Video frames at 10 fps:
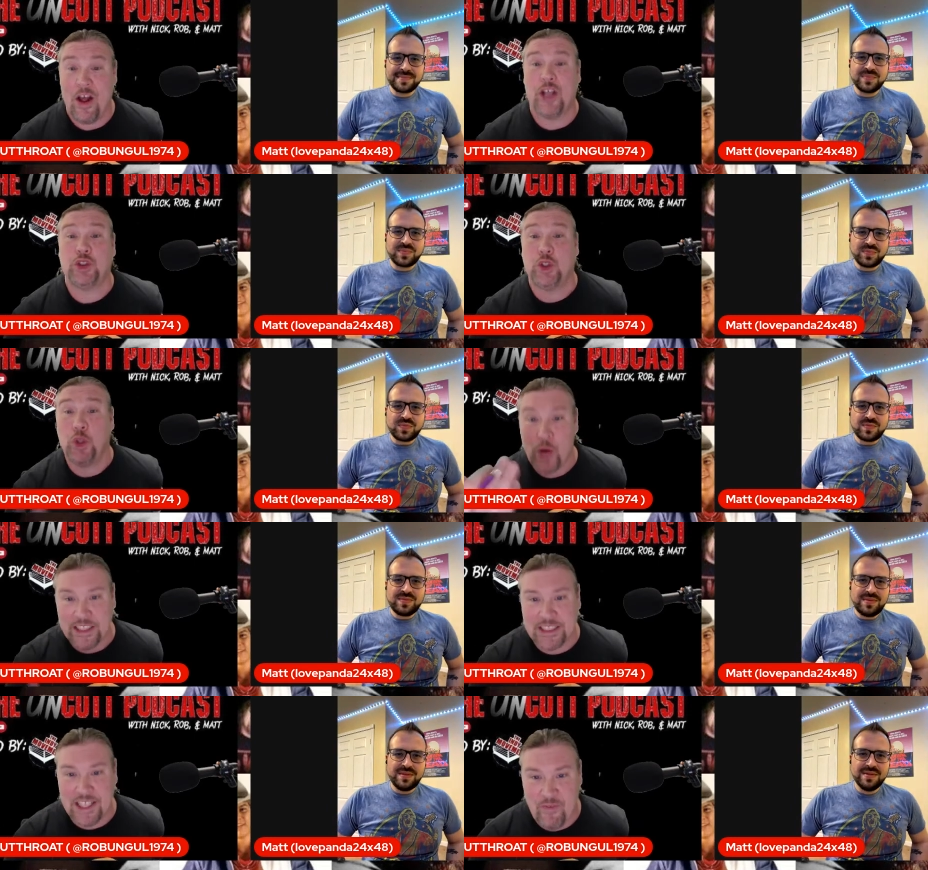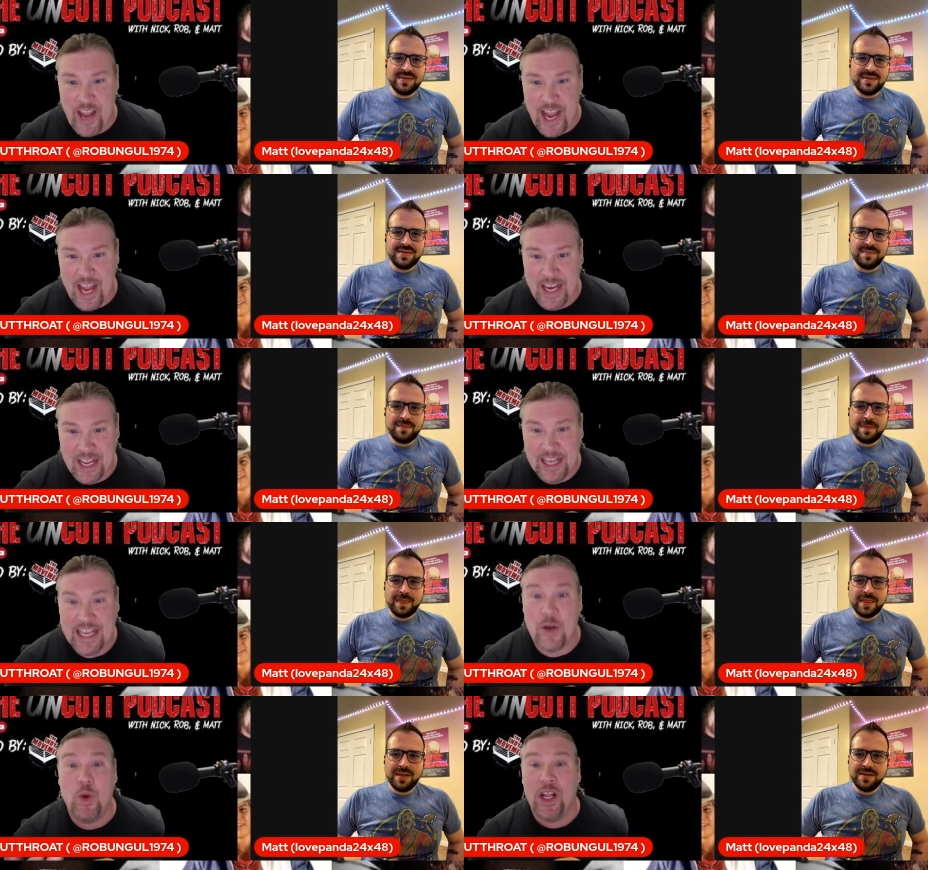Speaker 1: a true wrestling fan
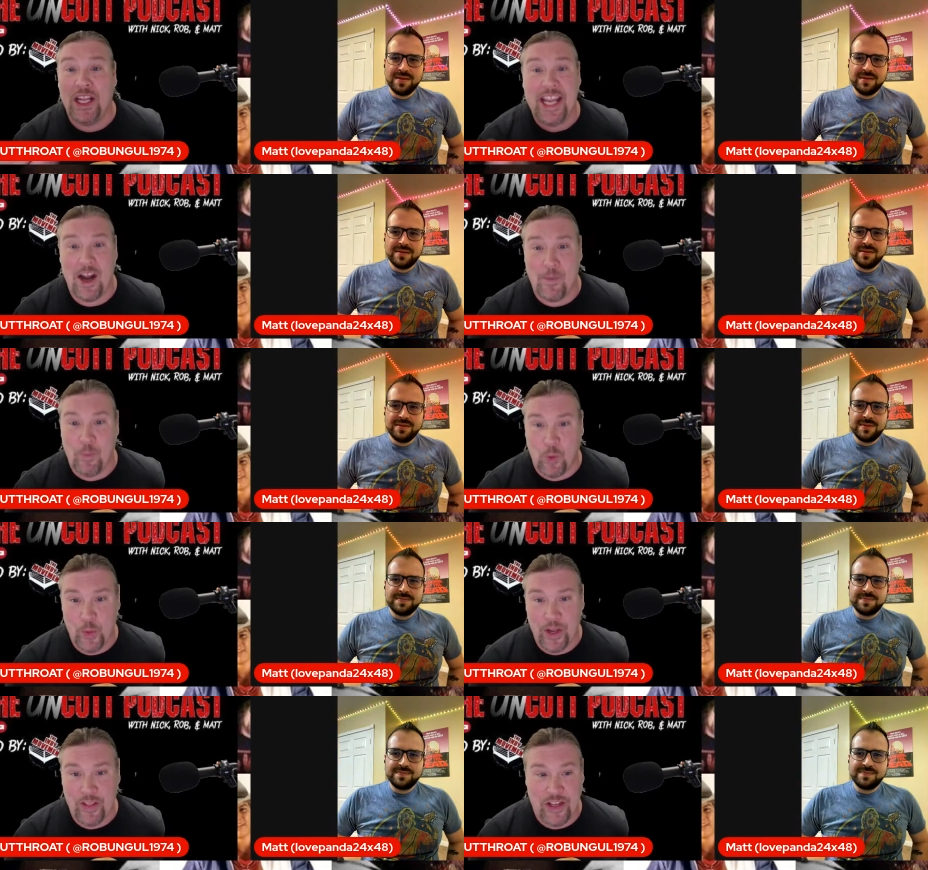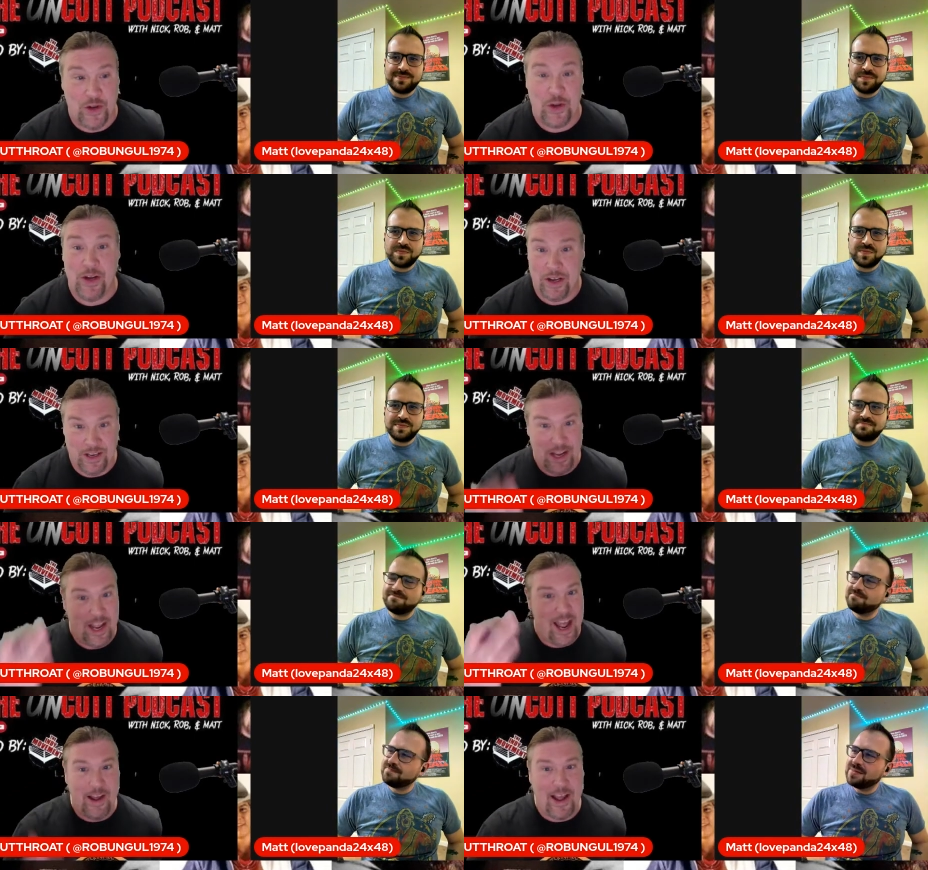can really get on board with, dude.
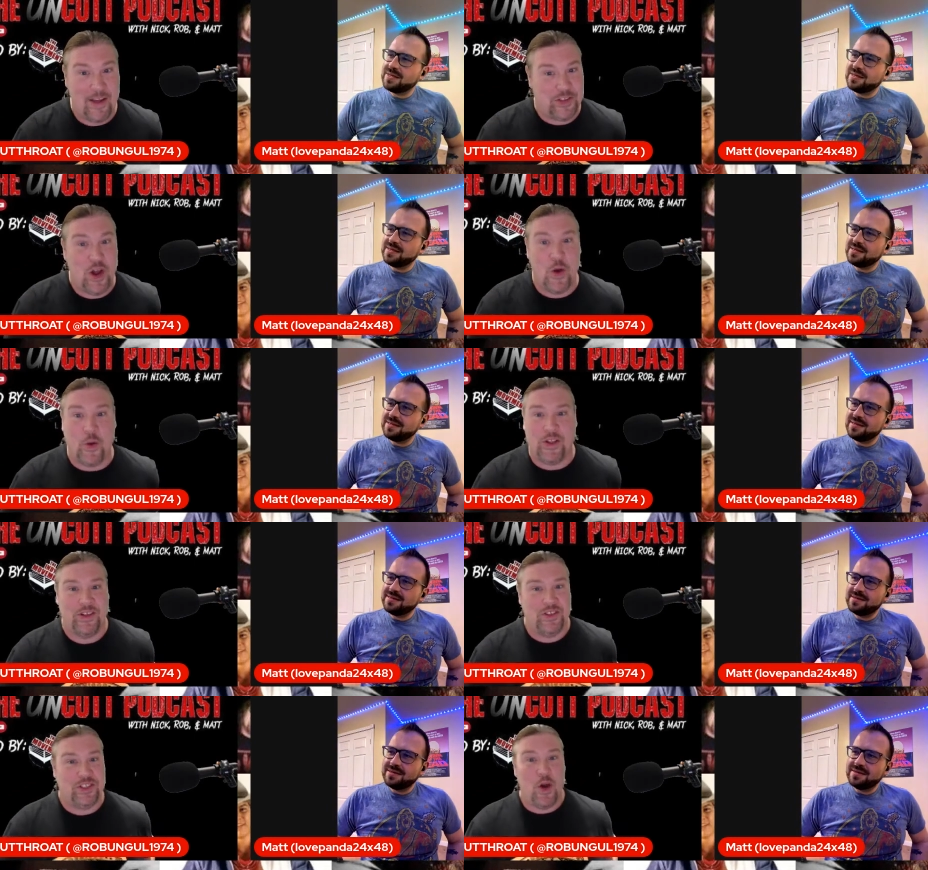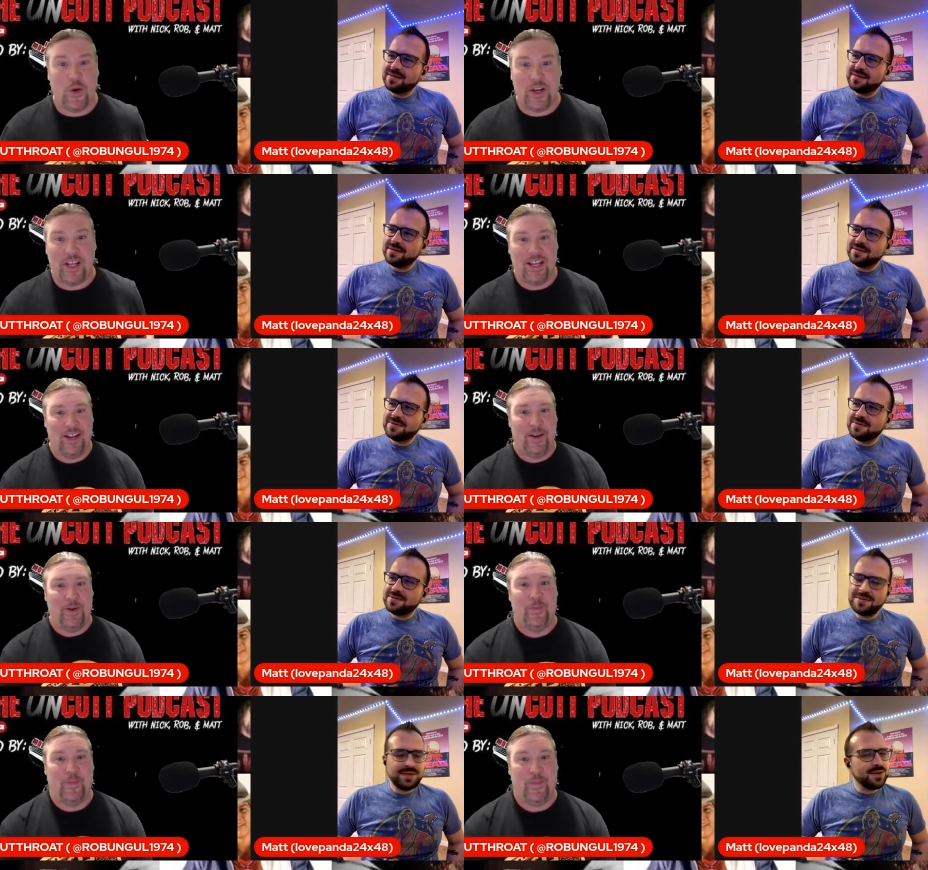I, I, stoked, stoked.
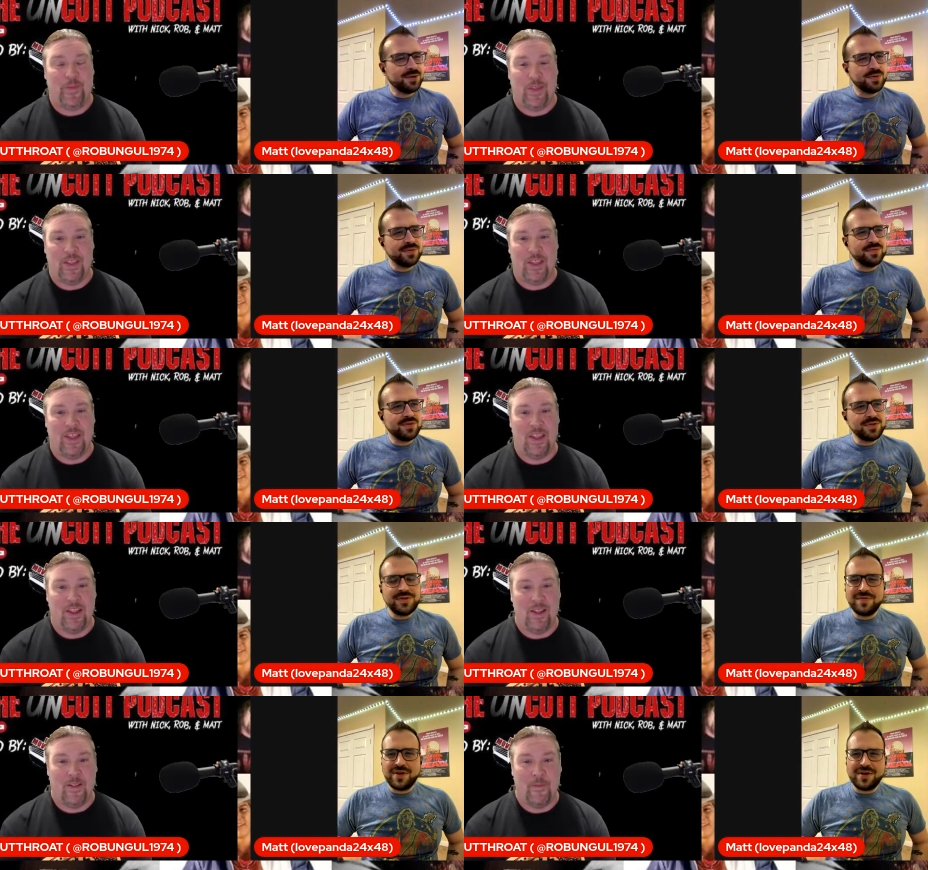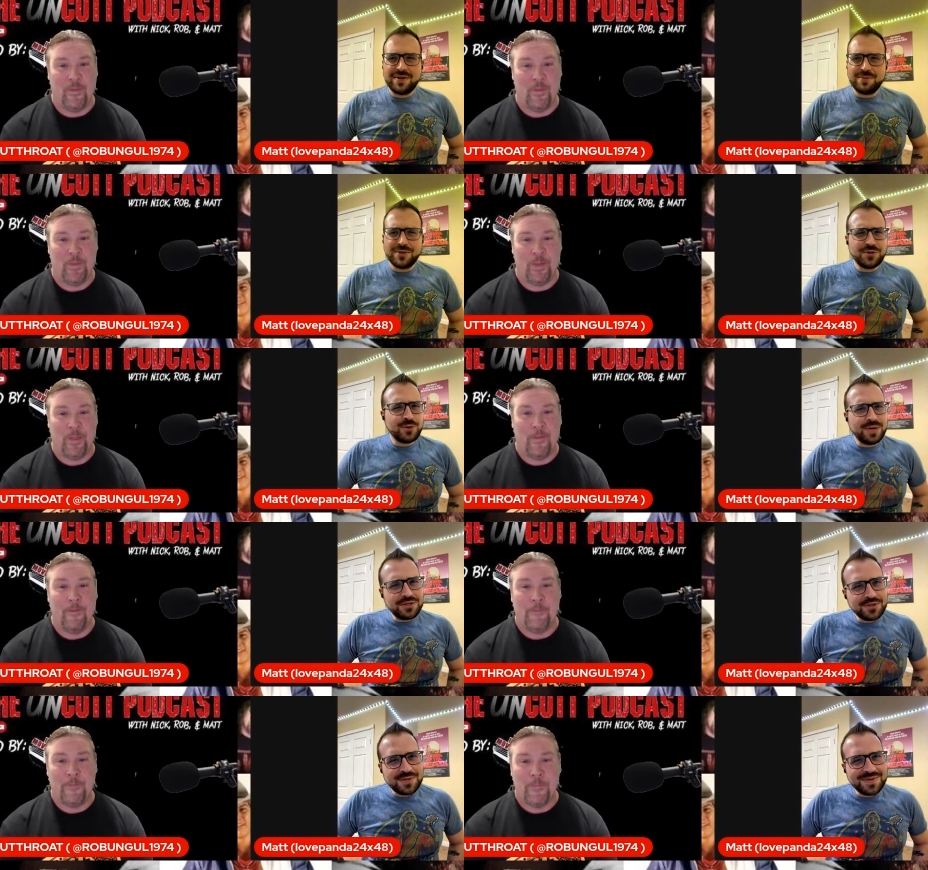
Speaker 2: So first of all, where's your
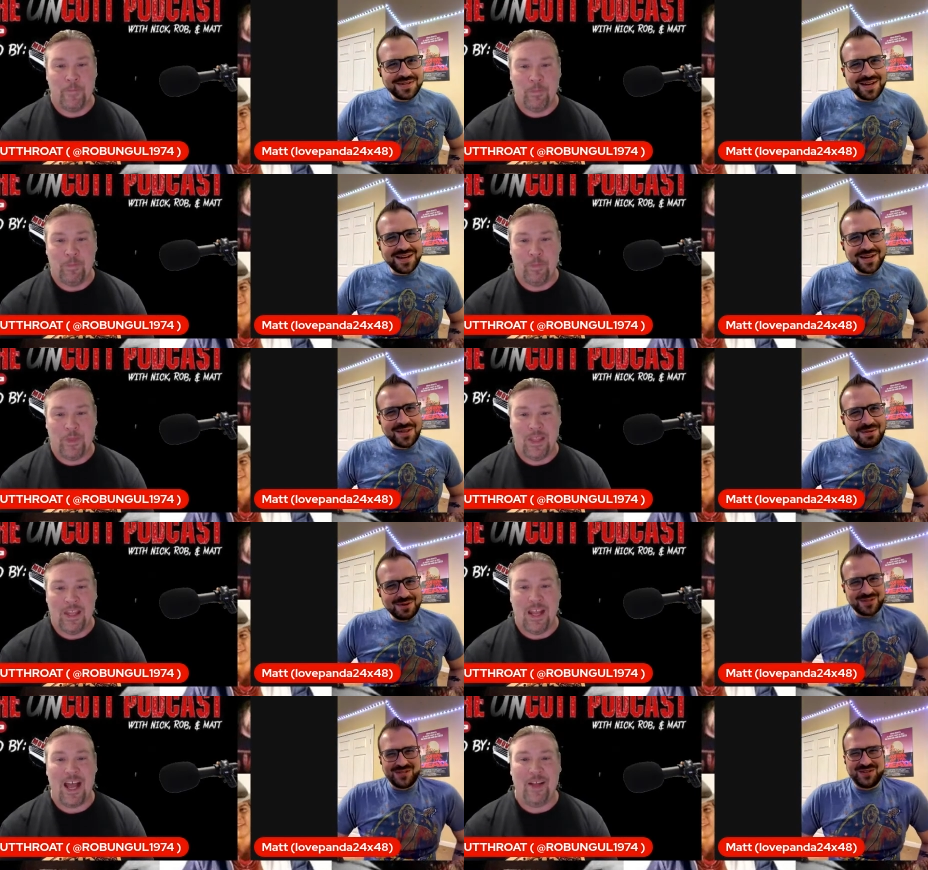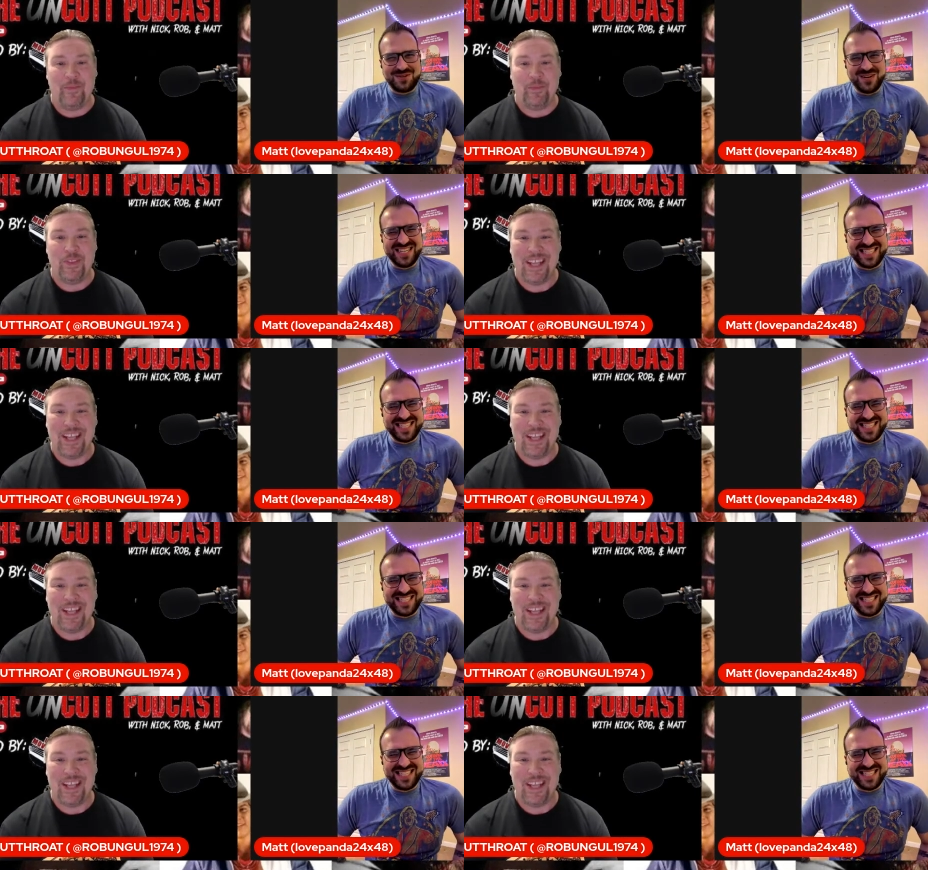question? Uh, that wasn't huh?